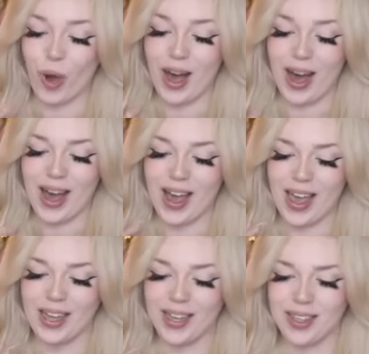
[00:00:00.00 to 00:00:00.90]

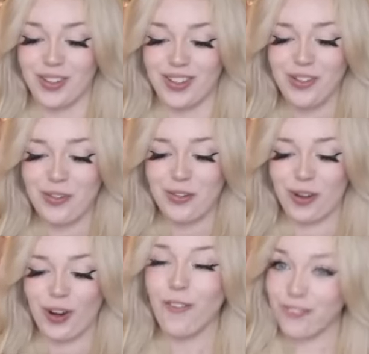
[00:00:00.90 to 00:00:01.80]
why?
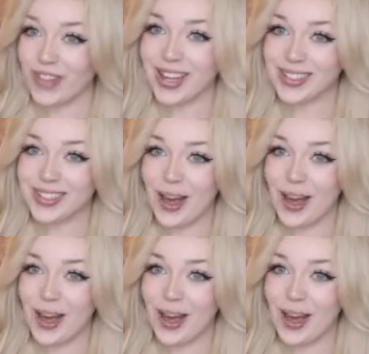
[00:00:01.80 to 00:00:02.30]
Ew, her face